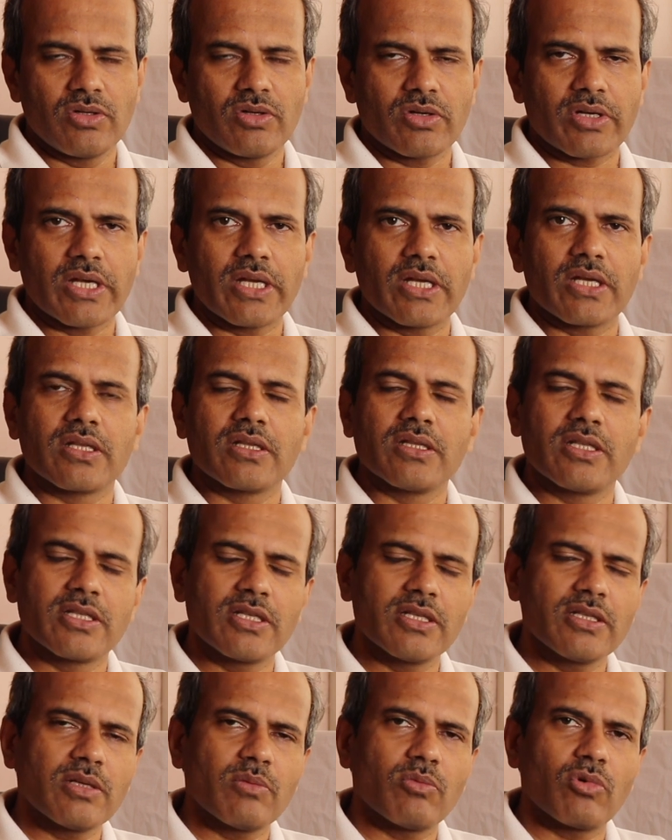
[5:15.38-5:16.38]
Okay,
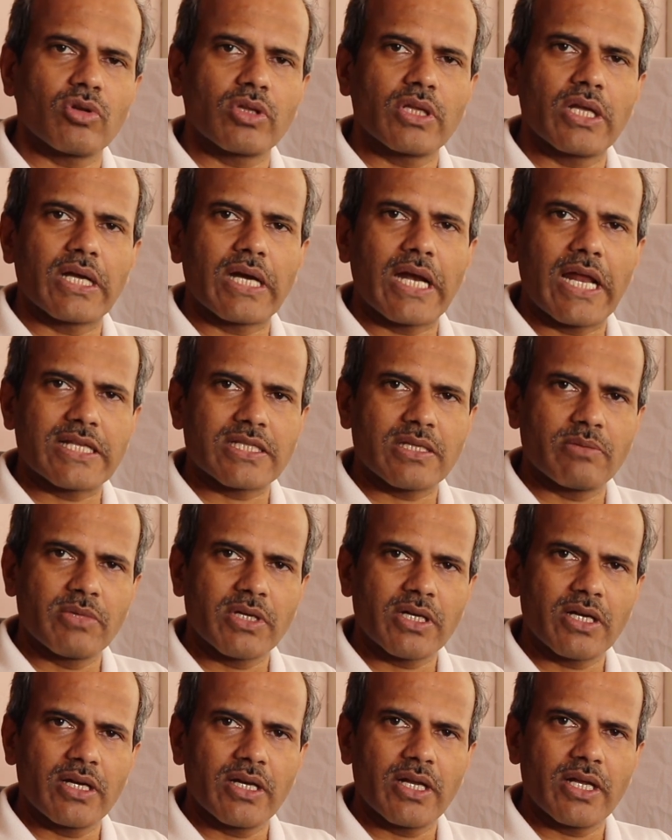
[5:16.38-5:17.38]
this is about the
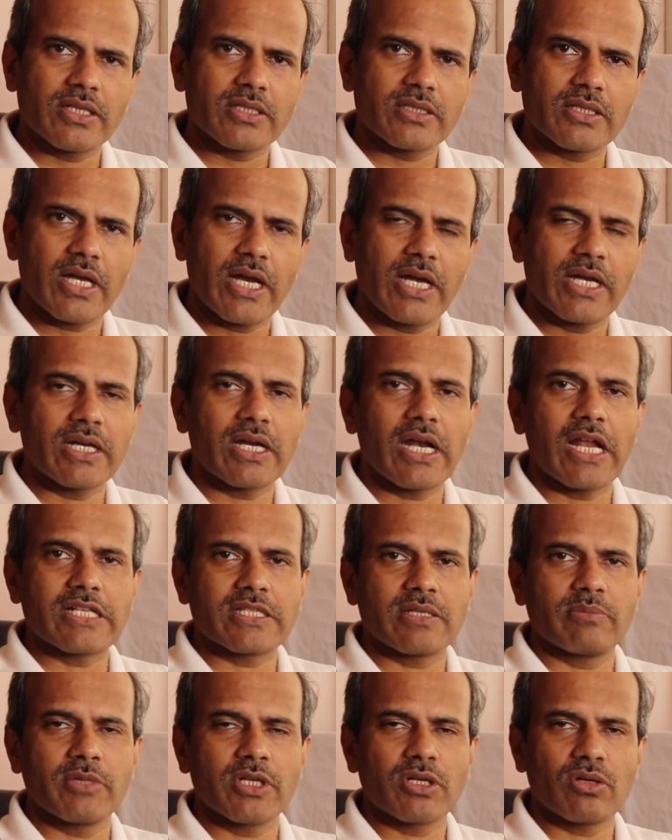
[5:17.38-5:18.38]
glycemic index and
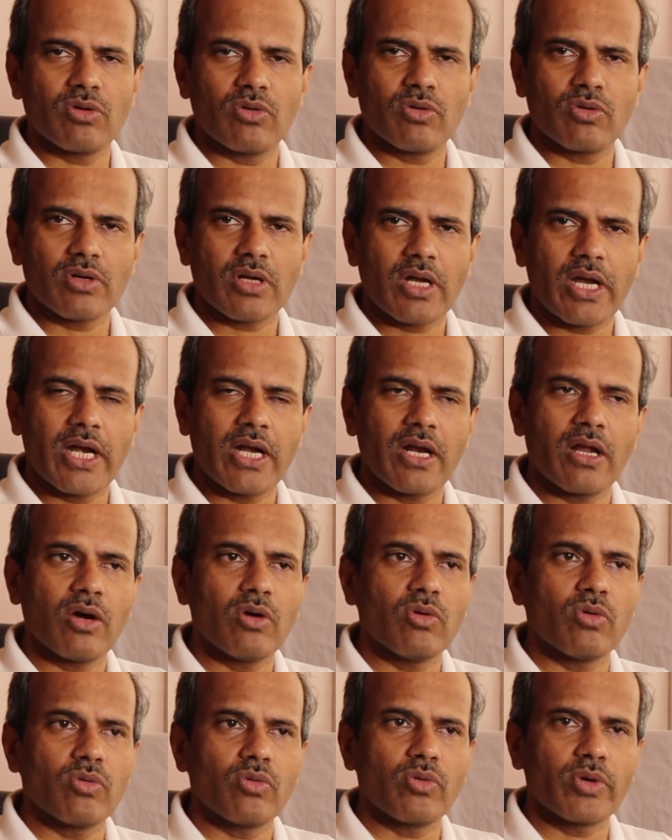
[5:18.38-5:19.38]
glycemic load and
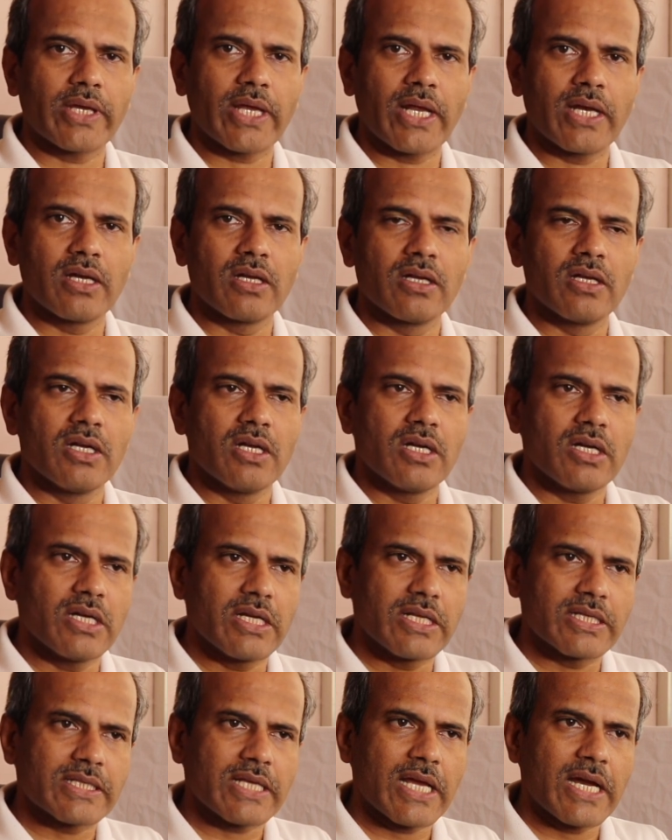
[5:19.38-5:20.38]
how we can
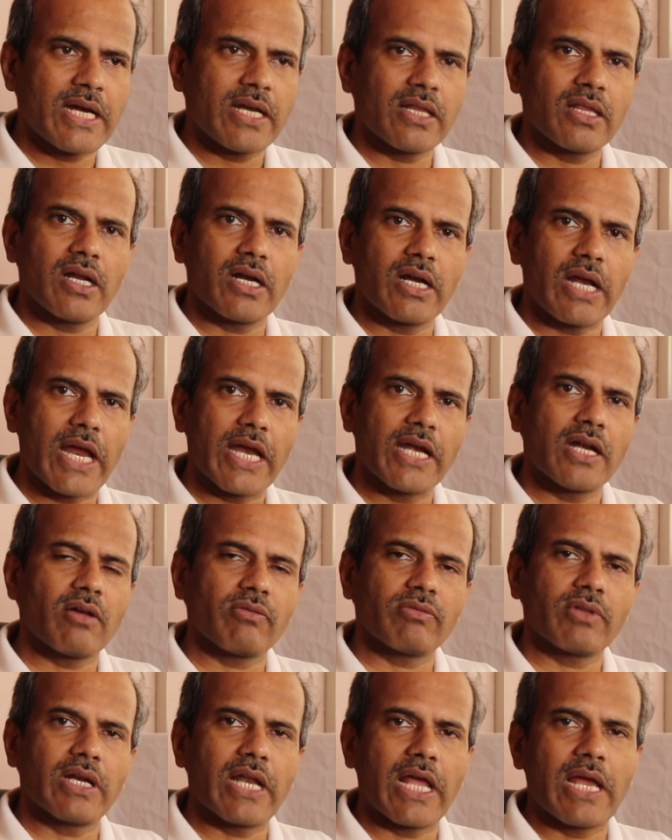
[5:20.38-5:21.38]
decide the diet
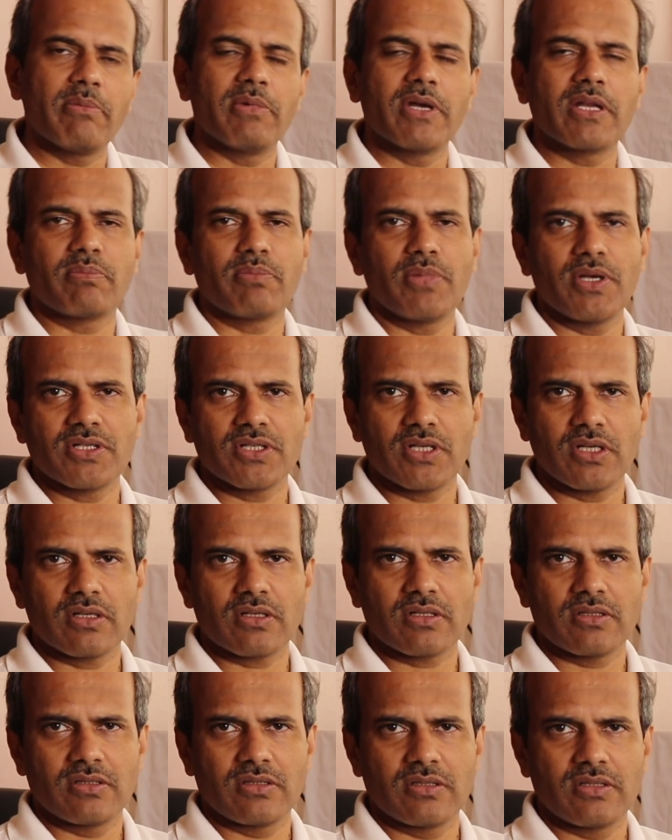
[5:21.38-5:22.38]
of the diabetic
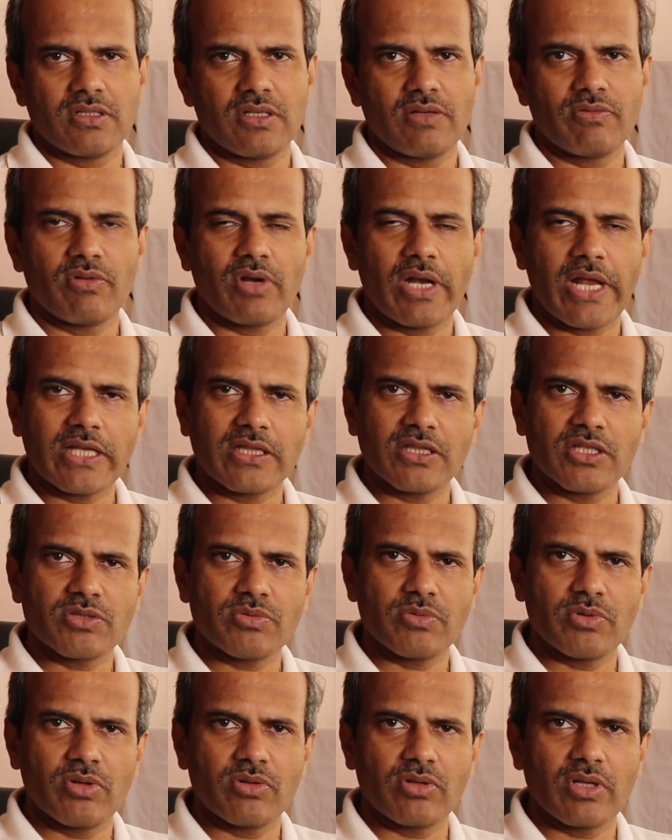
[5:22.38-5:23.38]
patient. If you like
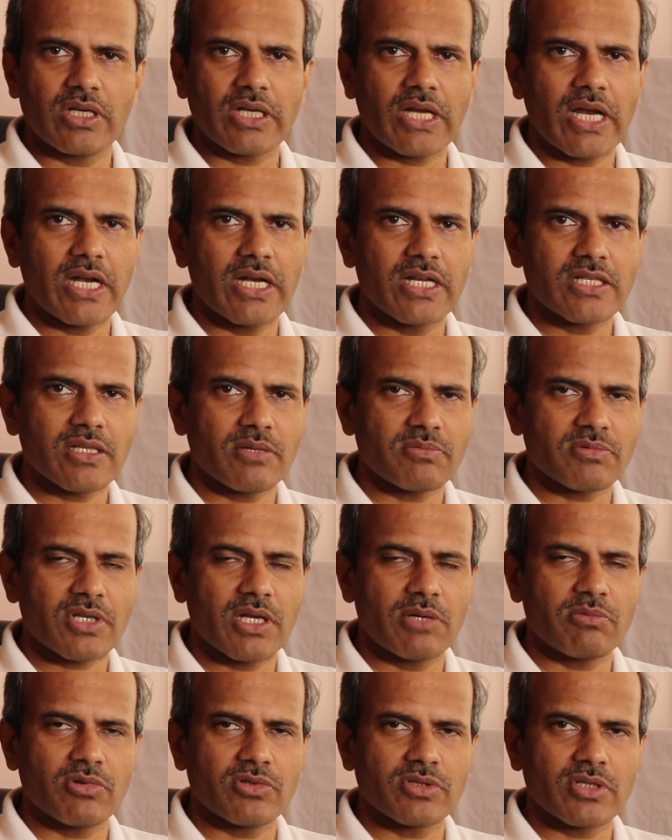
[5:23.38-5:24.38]
this video, then kindly
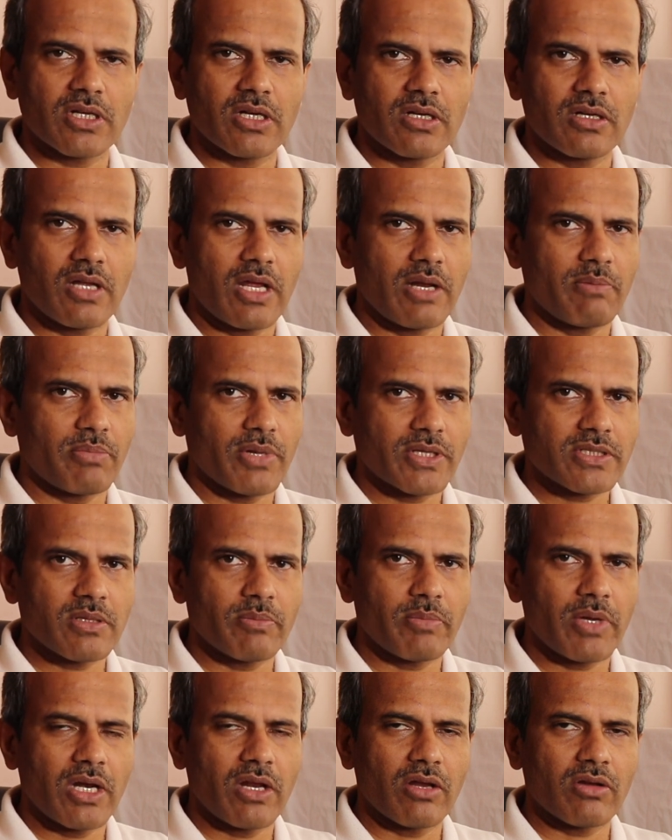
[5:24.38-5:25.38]
subscribe to the channel and press
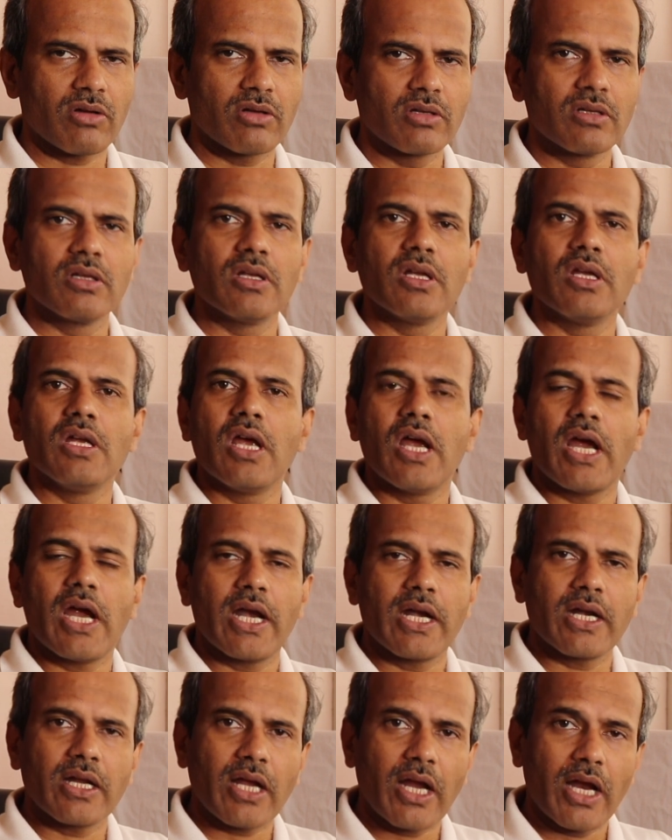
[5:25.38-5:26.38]
the bell icon
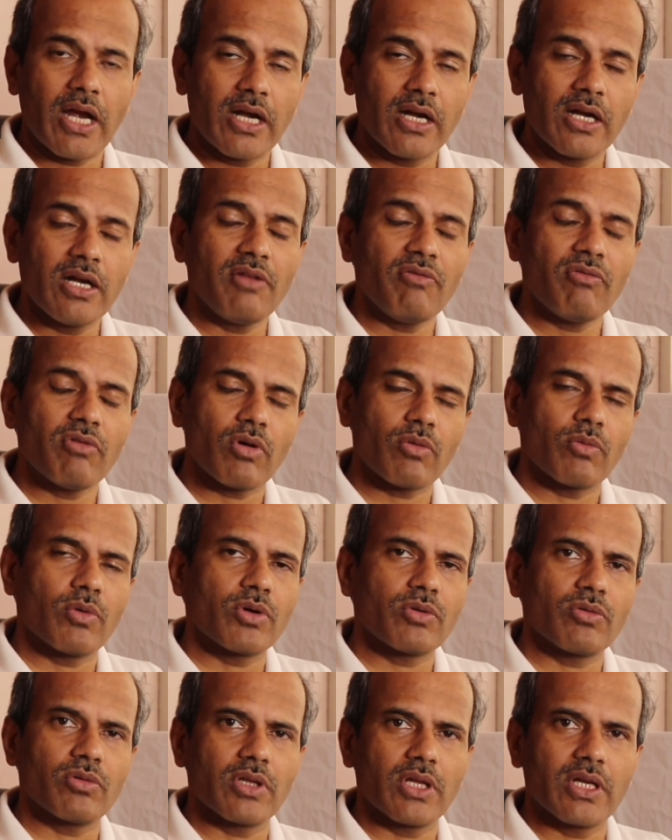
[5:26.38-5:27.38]
and kindly
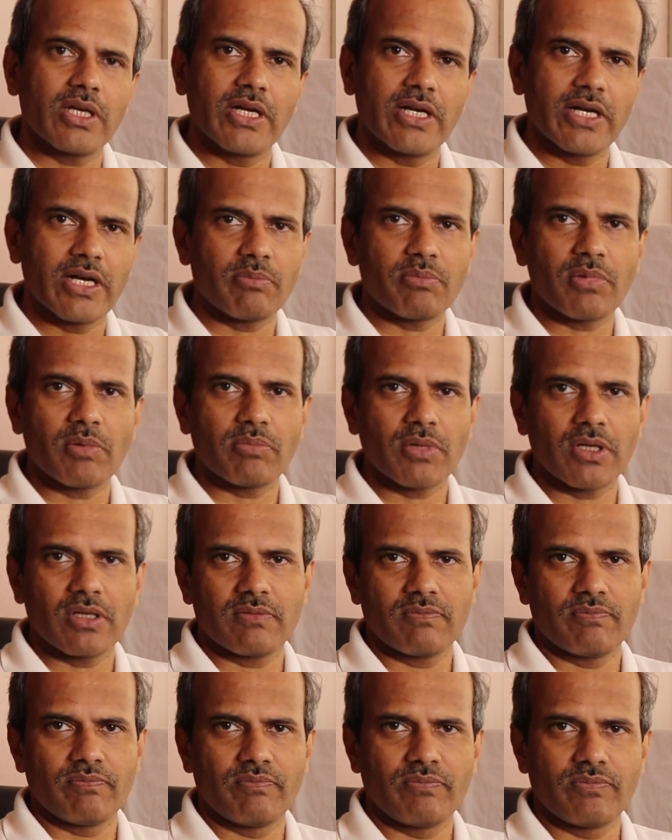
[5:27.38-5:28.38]
forward to the needed people.
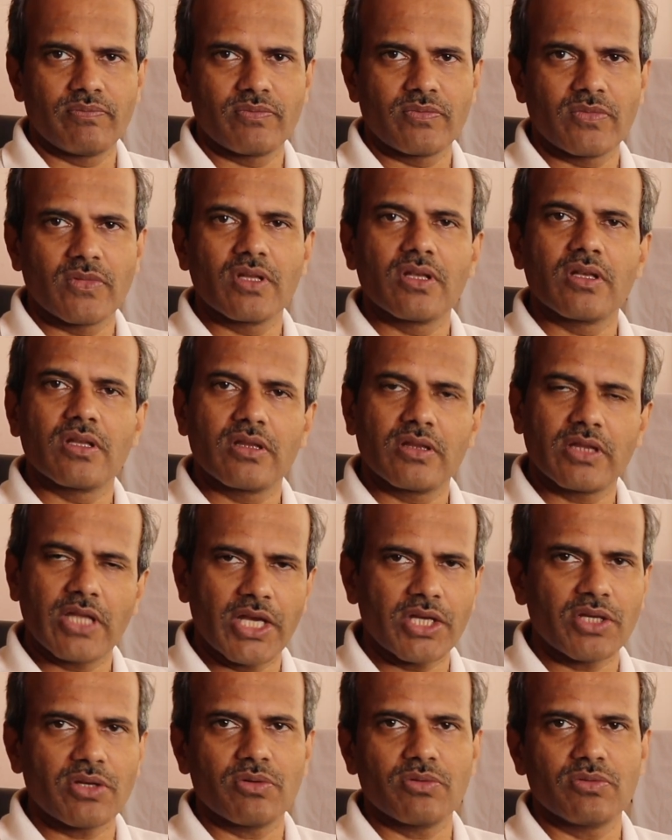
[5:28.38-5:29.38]

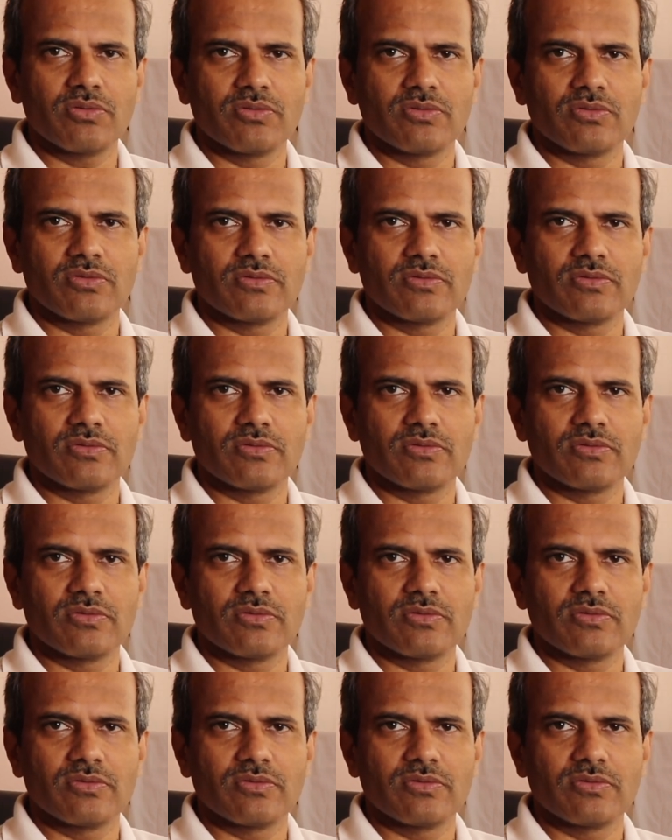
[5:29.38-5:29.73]
Thank you.